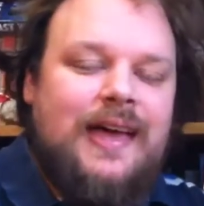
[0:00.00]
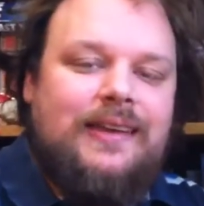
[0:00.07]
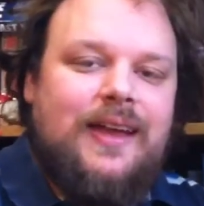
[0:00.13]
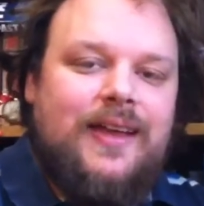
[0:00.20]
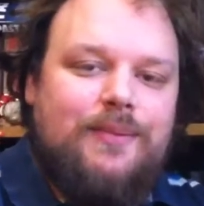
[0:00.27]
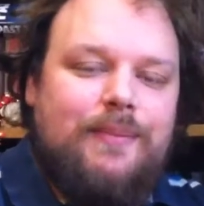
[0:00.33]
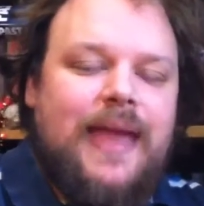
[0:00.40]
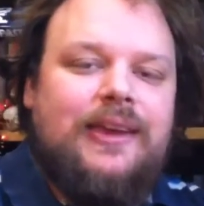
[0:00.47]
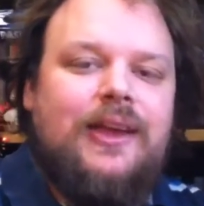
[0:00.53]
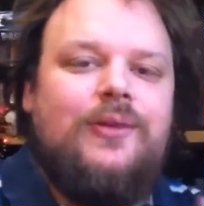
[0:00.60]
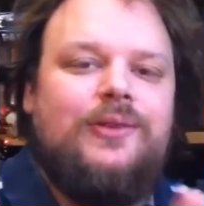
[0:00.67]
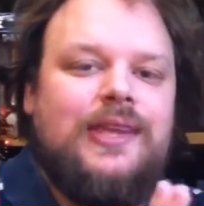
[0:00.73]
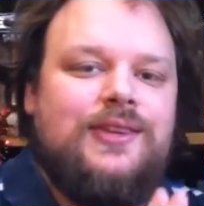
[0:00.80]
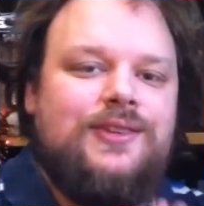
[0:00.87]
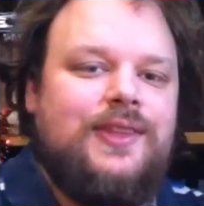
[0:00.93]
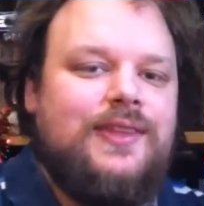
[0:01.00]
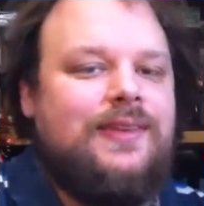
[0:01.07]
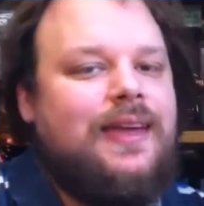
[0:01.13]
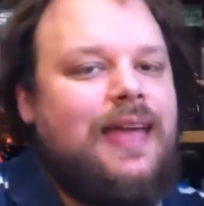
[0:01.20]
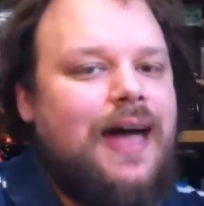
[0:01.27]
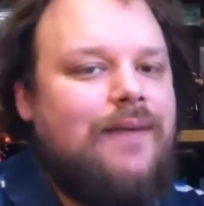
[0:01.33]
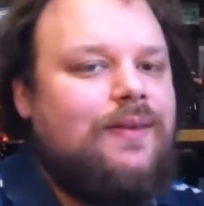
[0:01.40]
Now you may notice that
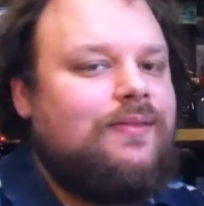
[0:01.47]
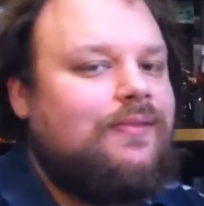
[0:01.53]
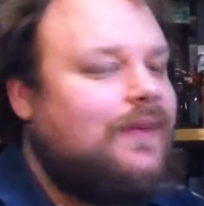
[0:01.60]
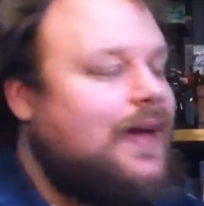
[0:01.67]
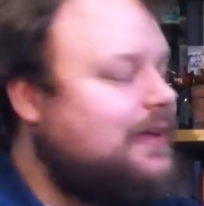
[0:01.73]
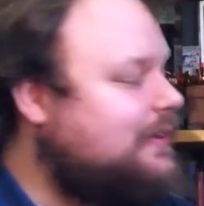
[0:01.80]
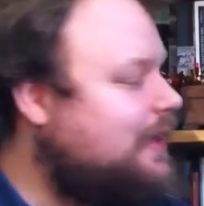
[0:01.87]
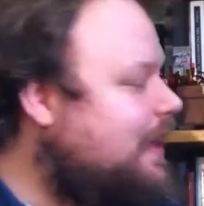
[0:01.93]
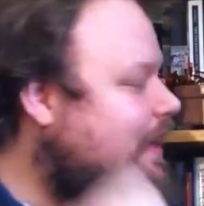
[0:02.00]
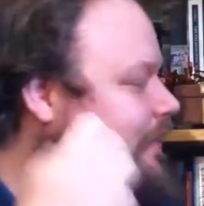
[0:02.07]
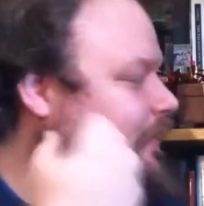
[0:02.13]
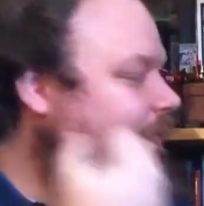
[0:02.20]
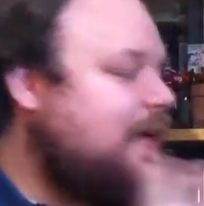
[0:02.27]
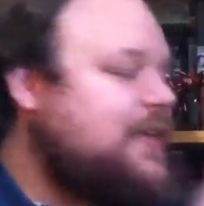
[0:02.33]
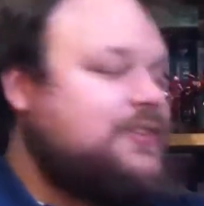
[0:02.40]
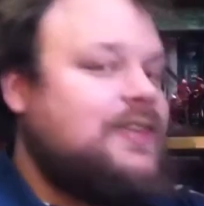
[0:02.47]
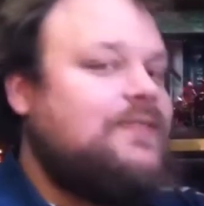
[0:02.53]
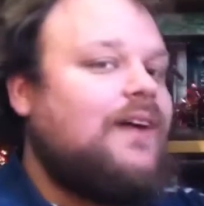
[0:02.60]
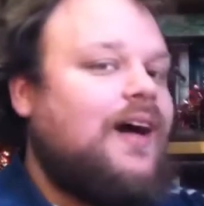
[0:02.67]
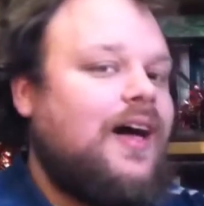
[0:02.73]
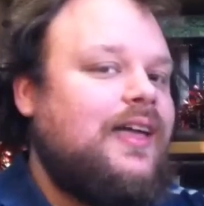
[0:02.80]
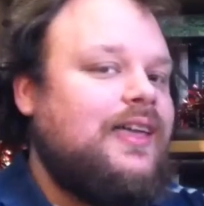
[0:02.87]
I have in fact
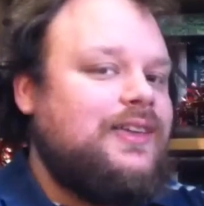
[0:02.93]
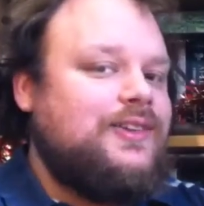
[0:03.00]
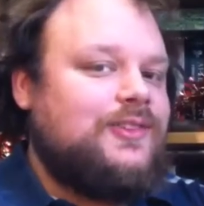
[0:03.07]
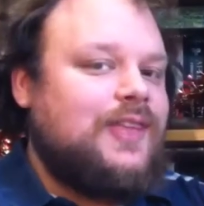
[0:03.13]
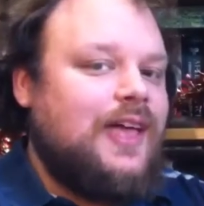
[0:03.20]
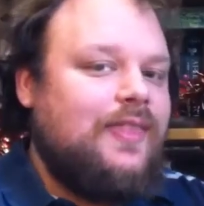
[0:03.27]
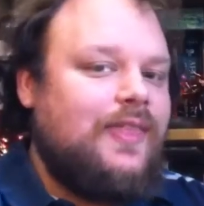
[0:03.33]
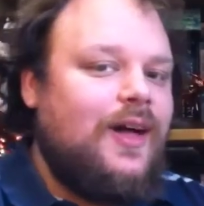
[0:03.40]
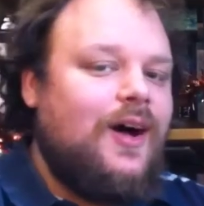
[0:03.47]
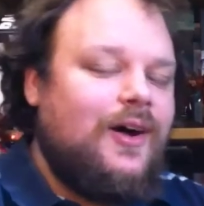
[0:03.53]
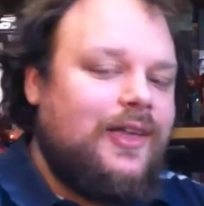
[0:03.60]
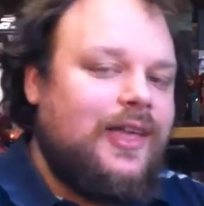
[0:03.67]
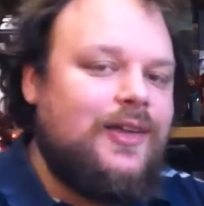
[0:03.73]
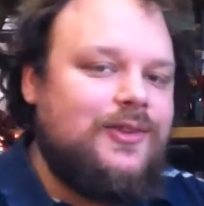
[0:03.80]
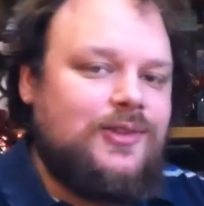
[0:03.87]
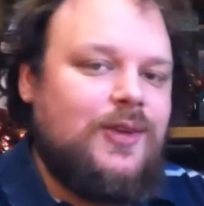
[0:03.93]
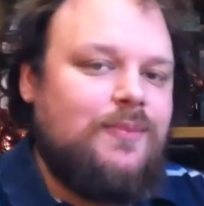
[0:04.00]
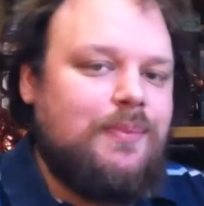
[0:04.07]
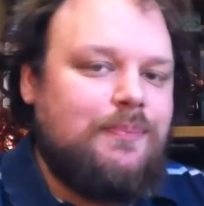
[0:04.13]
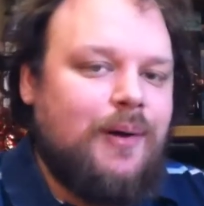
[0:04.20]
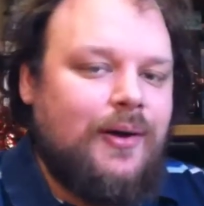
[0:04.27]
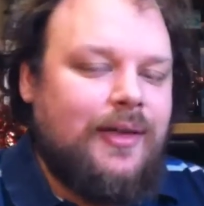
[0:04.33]
festivised the
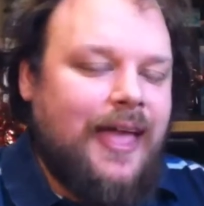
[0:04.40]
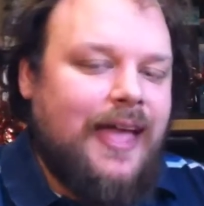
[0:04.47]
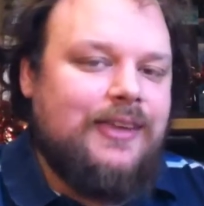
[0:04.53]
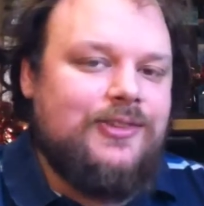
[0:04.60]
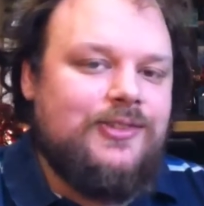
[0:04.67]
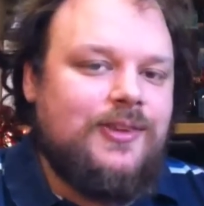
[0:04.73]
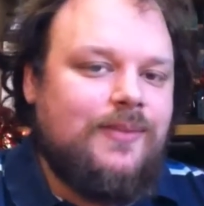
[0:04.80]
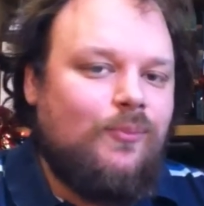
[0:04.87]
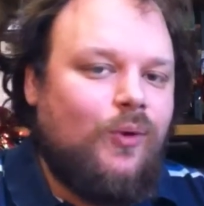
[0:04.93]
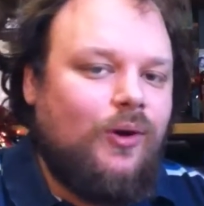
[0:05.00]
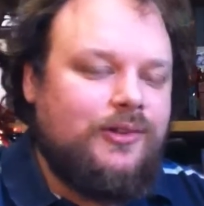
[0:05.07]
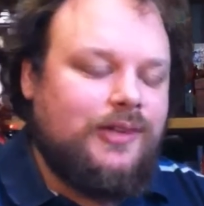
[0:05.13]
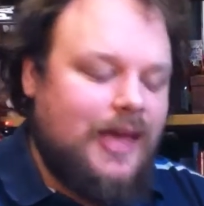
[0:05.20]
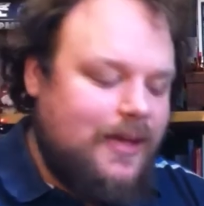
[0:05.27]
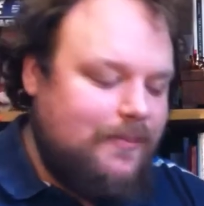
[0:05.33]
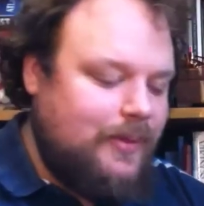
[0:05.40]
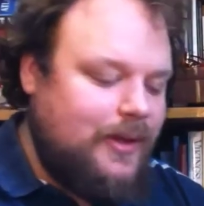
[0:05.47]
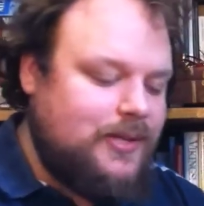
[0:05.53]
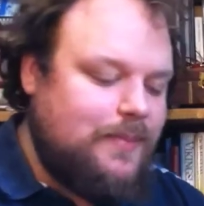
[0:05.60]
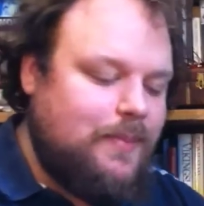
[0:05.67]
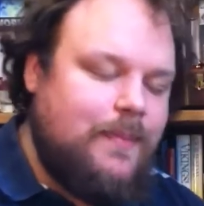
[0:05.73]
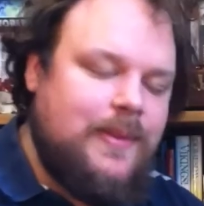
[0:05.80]
Archaeoscoop bookcase somewhat,
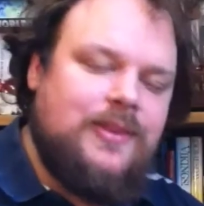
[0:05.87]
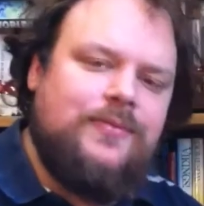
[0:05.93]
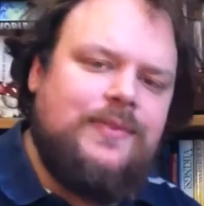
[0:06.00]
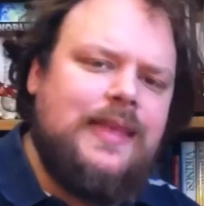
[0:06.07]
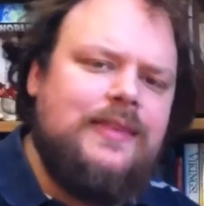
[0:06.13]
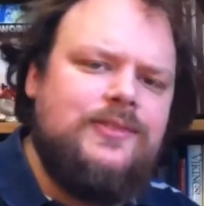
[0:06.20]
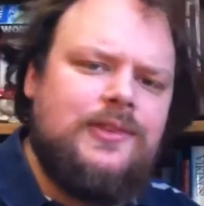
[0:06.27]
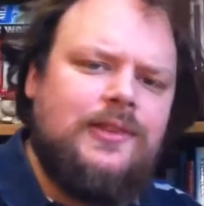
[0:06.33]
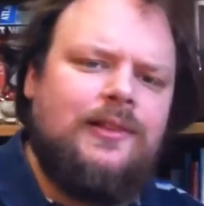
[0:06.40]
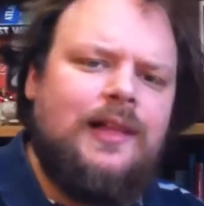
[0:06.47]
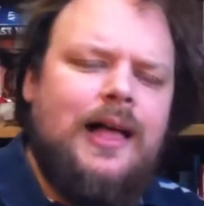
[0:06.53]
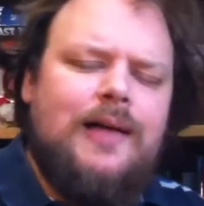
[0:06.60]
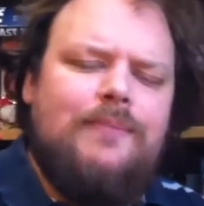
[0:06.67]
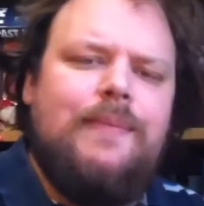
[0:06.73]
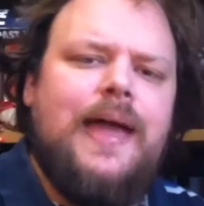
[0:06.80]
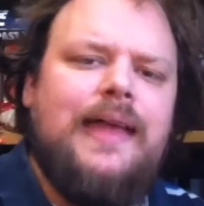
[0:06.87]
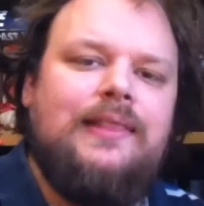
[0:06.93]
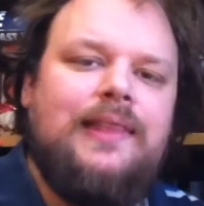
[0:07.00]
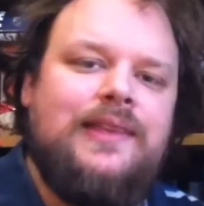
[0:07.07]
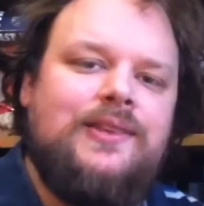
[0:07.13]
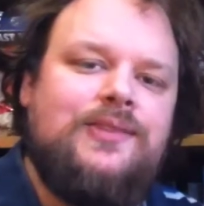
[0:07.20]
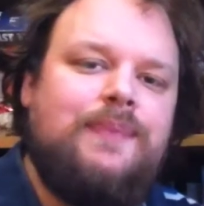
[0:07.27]
put up a bit of tinsel,
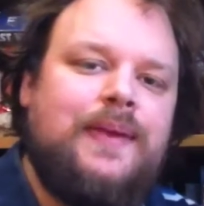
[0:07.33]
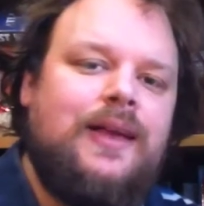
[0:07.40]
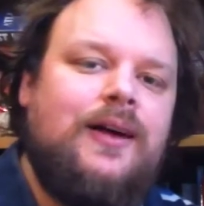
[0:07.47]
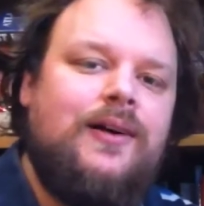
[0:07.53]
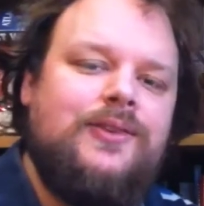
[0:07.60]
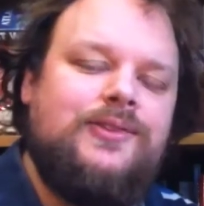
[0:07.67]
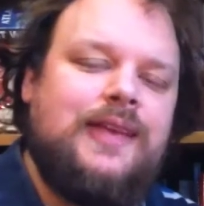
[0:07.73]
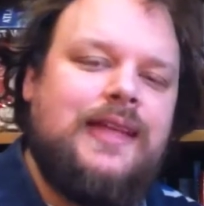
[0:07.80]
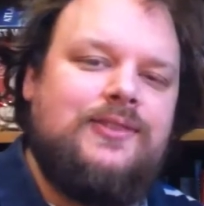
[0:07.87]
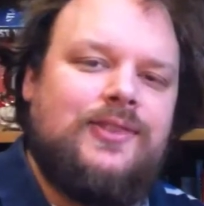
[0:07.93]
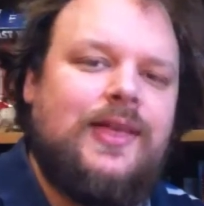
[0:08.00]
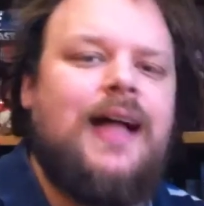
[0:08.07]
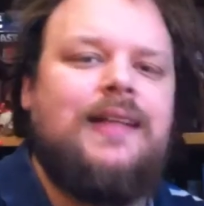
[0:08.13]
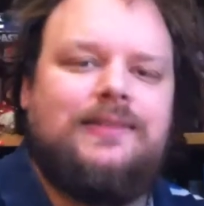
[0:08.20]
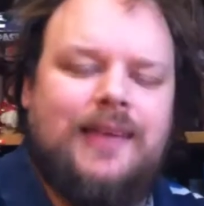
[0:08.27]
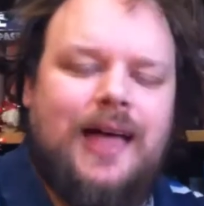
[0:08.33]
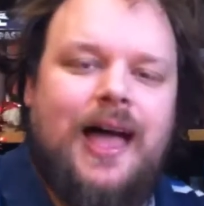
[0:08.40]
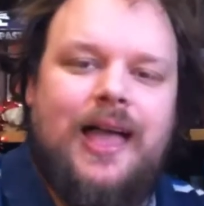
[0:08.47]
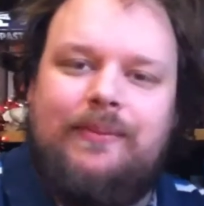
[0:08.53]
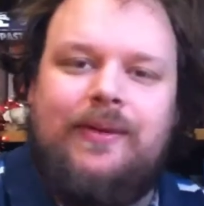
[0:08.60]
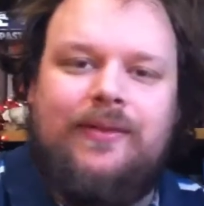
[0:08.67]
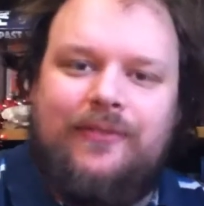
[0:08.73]
mainly just because it's that
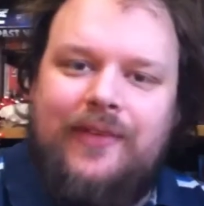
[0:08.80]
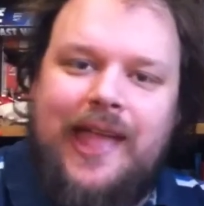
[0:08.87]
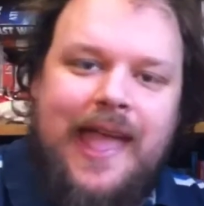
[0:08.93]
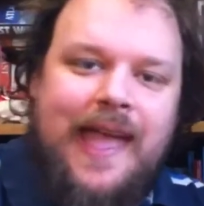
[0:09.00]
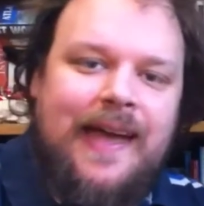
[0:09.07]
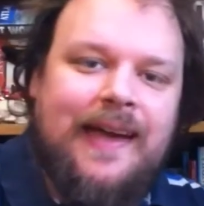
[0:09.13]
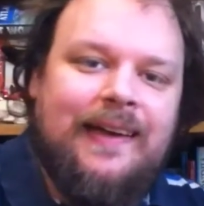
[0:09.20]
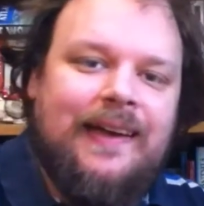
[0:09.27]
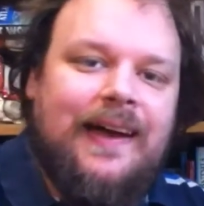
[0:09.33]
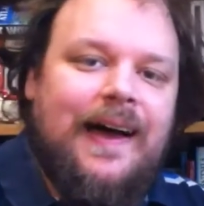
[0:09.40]
time of year.